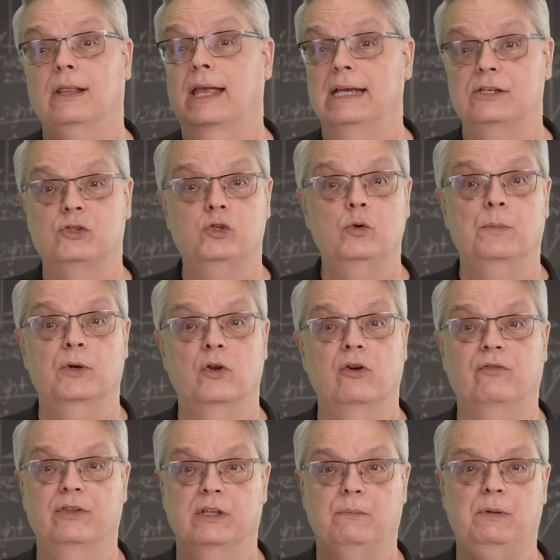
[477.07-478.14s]
last
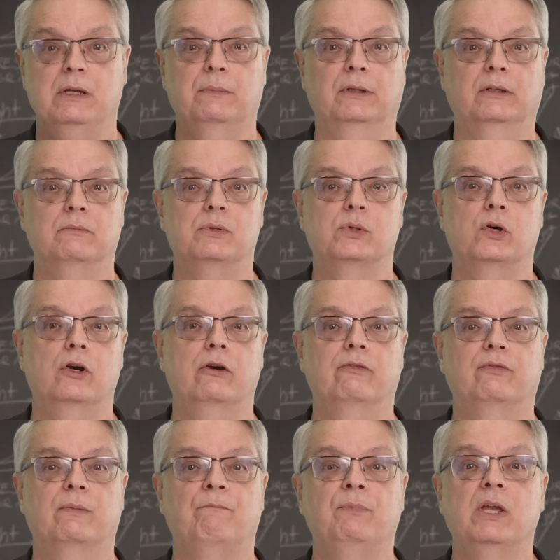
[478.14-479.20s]
supernova that people
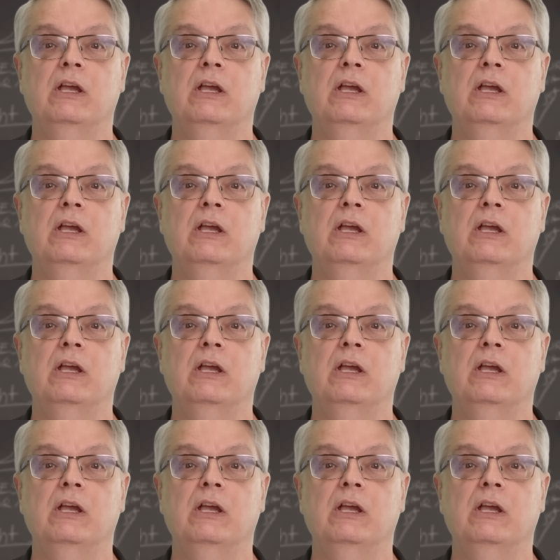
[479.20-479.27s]
observed,